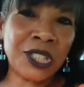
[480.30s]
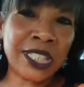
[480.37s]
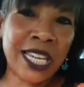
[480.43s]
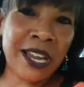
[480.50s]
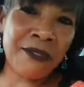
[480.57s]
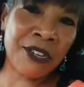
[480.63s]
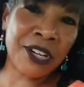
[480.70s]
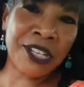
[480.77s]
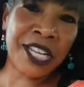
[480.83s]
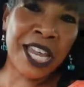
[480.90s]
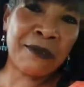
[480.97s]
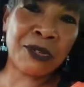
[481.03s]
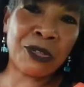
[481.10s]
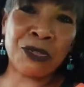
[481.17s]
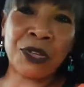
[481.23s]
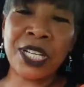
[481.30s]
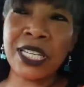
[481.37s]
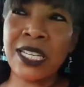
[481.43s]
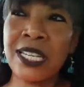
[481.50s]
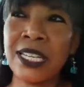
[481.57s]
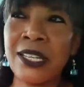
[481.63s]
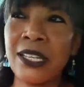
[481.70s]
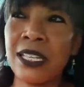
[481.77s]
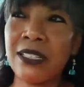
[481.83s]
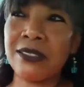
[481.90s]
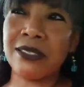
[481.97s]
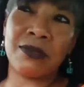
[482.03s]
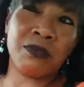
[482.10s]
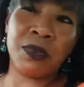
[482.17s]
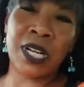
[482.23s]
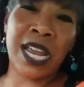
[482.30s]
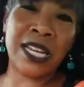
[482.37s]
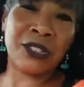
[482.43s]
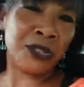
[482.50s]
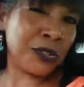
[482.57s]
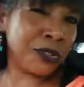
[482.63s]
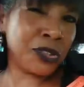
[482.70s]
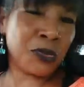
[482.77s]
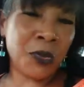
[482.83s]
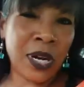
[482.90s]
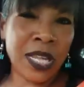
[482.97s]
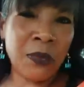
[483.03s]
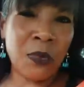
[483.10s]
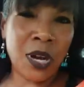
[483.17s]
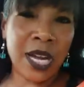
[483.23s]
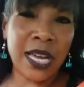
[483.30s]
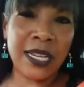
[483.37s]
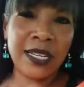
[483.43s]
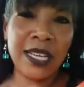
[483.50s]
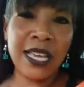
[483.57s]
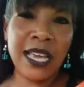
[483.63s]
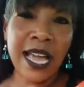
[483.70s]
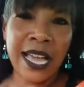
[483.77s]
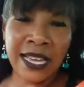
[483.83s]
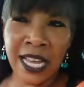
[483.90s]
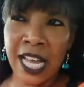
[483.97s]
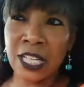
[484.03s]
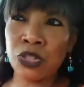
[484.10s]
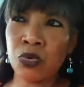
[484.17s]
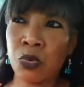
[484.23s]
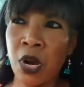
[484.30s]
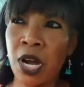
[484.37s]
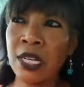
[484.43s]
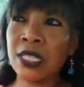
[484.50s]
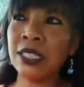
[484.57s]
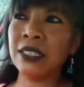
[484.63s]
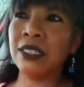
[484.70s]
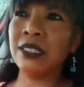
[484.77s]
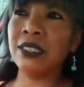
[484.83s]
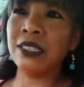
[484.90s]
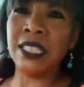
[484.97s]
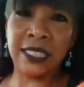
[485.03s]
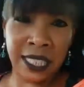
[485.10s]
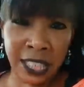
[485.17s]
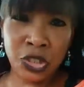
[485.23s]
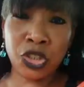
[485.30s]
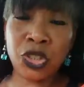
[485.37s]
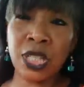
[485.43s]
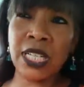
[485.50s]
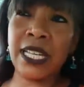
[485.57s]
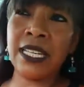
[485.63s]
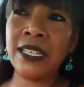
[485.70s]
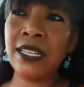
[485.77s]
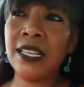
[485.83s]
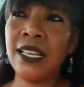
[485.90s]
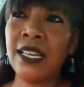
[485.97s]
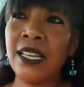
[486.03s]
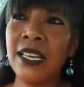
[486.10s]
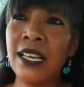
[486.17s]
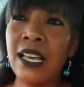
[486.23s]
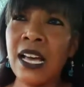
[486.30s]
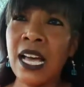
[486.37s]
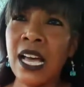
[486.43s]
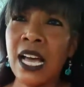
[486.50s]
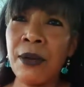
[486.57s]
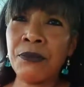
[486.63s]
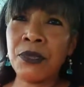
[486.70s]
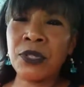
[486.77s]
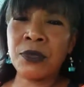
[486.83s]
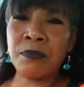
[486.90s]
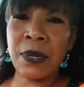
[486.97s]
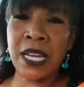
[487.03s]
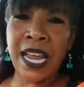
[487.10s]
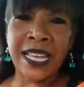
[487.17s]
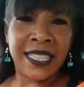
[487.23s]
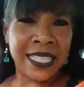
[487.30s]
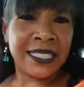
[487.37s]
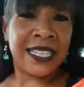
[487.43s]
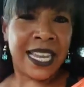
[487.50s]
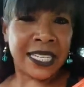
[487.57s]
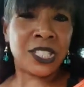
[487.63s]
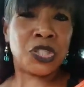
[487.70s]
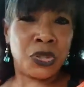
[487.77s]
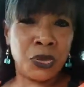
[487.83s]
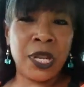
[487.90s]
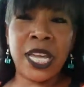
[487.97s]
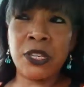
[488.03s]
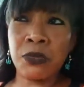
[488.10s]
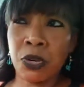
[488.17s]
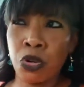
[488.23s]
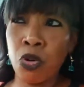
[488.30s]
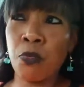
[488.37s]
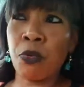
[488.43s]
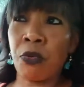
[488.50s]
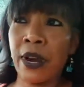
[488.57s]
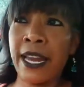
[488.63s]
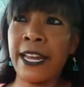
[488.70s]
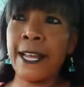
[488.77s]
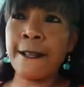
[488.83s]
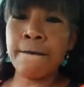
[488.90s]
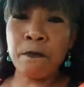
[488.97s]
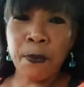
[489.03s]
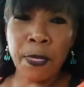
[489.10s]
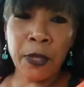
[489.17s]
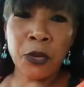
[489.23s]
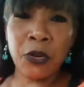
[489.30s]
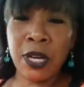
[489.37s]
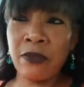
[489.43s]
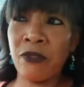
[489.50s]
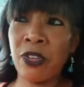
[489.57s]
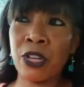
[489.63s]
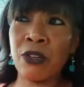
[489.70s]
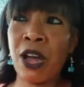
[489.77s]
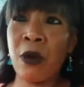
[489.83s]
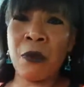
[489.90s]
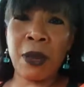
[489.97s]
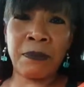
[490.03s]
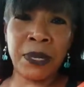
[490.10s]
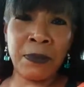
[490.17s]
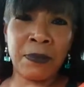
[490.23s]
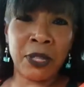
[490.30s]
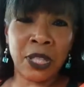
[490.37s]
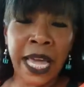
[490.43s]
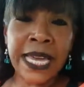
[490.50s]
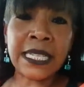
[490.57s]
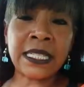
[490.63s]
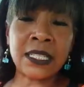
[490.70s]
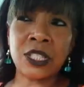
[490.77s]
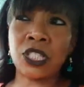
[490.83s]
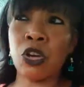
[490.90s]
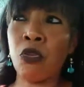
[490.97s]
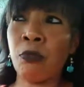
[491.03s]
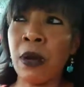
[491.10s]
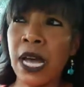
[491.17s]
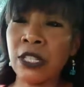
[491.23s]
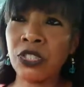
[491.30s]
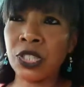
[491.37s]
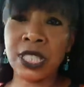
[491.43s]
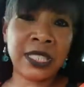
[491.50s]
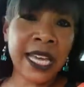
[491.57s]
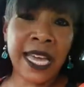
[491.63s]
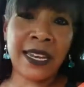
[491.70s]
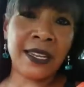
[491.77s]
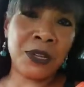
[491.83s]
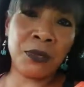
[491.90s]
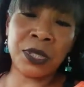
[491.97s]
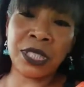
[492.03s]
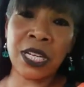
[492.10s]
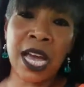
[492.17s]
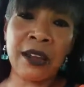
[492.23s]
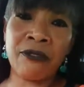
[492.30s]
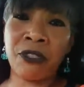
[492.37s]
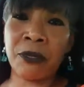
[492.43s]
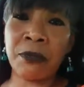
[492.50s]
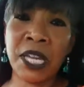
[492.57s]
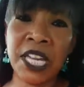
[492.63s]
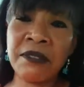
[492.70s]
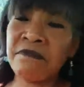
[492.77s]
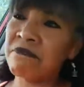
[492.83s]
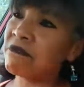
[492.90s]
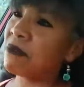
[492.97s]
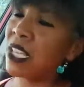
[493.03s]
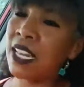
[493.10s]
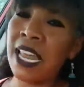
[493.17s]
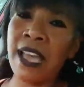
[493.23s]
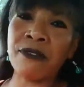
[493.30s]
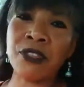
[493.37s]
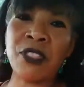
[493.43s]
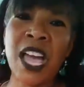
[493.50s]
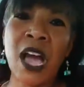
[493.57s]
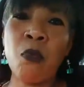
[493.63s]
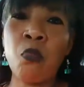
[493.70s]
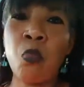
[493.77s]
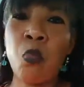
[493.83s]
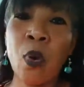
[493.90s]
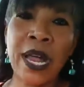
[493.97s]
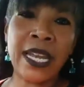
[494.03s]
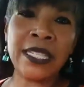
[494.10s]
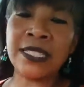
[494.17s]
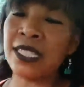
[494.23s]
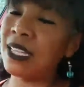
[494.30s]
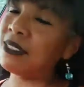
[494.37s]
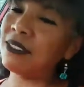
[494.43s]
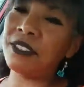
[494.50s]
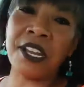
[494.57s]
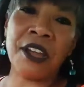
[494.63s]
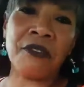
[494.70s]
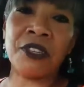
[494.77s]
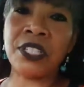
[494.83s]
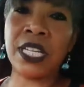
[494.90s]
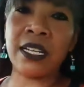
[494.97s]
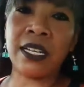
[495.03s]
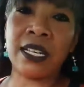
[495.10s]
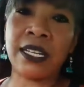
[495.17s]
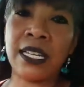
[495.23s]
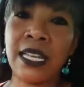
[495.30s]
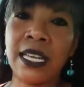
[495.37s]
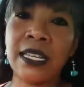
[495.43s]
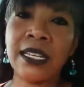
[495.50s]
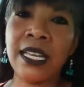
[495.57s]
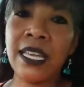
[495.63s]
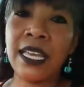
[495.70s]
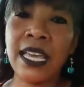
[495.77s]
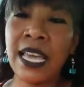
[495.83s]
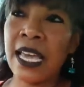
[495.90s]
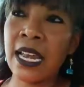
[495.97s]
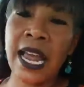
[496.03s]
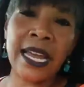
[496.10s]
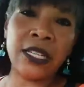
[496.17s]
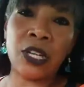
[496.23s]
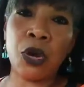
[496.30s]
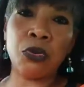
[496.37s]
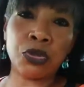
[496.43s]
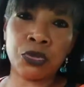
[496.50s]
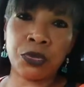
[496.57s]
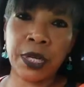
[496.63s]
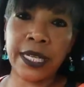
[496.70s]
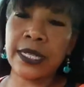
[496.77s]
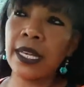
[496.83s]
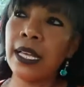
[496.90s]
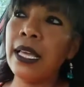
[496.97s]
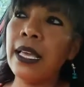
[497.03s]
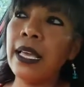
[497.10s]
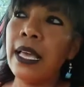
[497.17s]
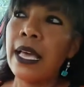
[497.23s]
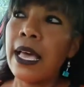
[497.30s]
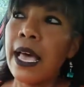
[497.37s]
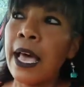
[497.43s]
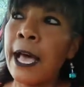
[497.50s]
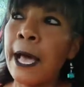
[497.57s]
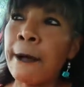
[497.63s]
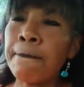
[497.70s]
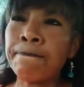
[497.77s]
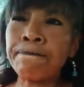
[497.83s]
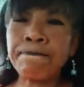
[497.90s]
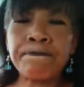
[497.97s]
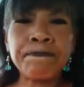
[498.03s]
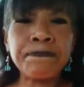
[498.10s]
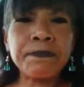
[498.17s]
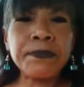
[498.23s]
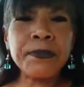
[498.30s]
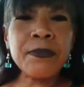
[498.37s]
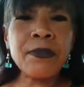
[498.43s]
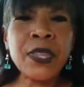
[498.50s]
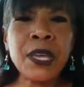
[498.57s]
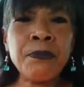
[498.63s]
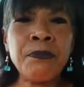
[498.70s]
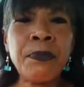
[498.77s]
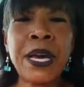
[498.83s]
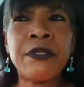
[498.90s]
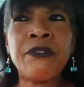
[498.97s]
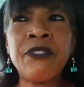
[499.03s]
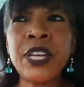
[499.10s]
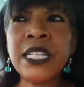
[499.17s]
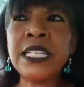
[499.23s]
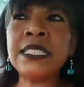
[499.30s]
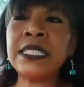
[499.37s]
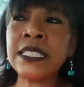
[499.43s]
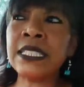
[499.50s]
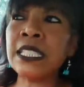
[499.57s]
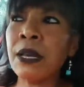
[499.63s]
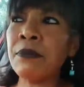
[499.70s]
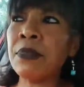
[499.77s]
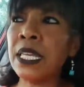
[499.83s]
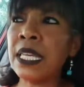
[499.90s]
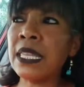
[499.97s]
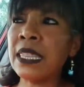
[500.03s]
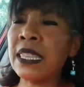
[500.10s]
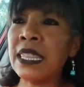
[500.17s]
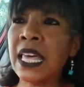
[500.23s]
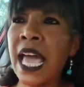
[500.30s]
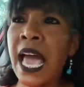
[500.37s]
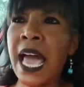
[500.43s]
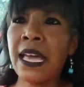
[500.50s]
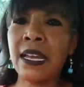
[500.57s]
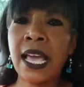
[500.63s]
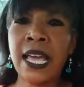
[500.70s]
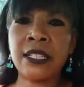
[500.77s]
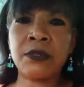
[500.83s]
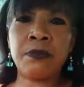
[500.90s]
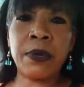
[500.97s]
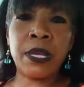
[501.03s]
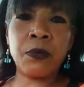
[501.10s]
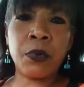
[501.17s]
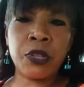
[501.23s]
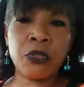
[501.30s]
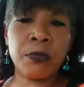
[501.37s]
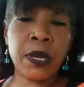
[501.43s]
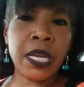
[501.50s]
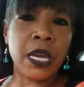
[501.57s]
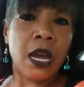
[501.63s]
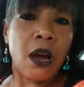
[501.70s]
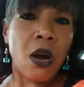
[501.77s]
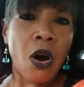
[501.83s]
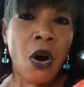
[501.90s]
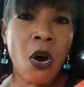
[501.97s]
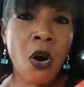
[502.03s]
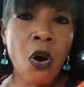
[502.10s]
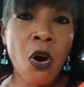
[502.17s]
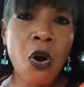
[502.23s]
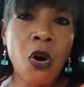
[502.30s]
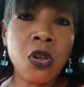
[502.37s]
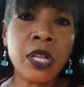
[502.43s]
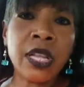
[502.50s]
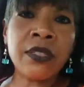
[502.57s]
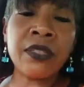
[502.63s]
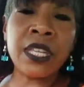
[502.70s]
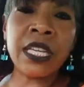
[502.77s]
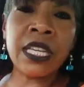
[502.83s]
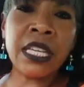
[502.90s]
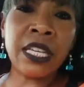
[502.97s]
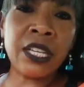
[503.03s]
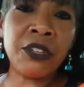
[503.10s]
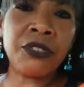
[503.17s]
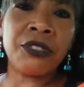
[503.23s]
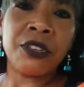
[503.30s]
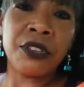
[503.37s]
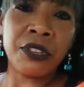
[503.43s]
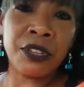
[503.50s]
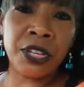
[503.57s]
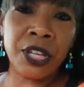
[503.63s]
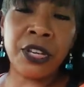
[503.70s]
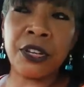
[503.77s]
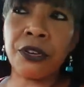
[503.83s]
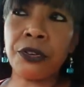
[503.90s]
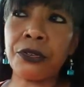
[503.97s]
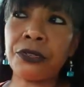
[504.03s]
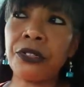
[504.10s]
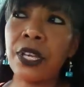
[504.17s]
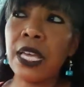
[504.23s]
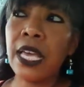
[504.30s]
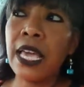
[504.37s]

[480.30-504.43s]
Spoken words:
I ever came to drinking is when I turned 21. I got drunk intentionally. Spent, I think, the next 2 days recuperating. Couldn't figure out why people liked it so much. Decided it was not for me. And after that one incident, never did it again. And I don't drink. But fitness is something that has been with me all these years.